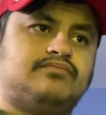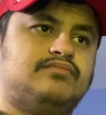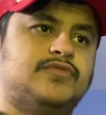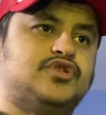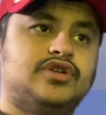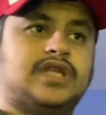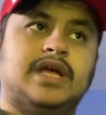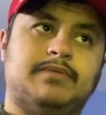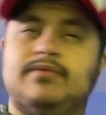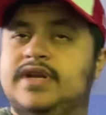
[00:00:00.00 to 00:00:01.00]
Should they
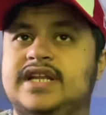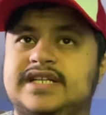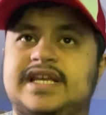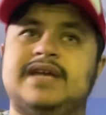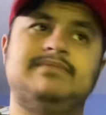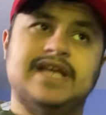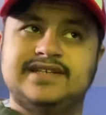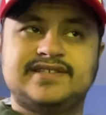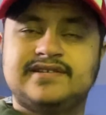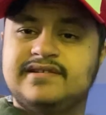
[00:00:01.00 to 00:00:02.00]
be winning this game?
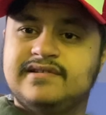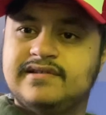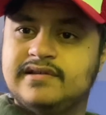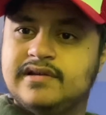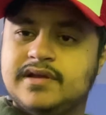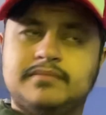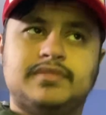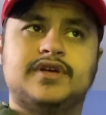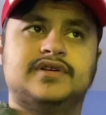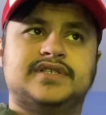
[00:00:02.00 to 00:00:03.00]
Yes.
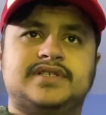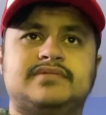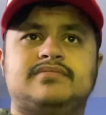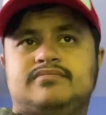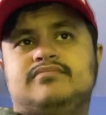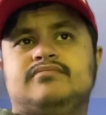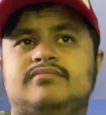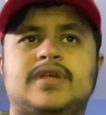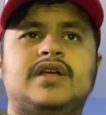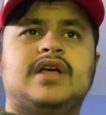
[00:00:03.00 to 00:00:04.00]
Because
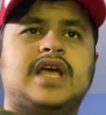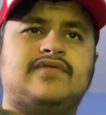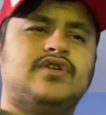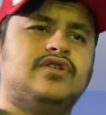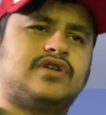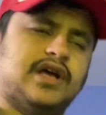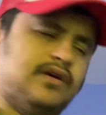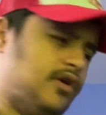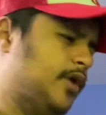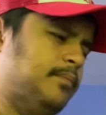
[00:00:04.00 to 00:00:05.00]
if you look
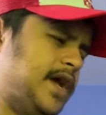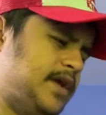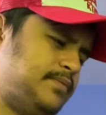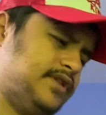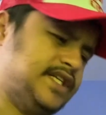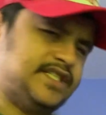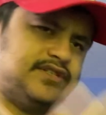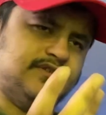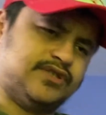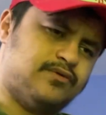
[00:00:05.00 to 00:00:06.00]
at on paper, these
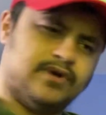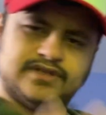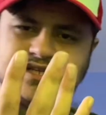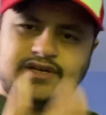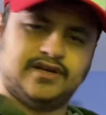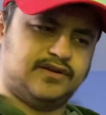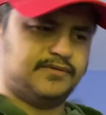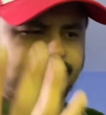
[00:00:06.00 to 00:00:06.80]
two squads are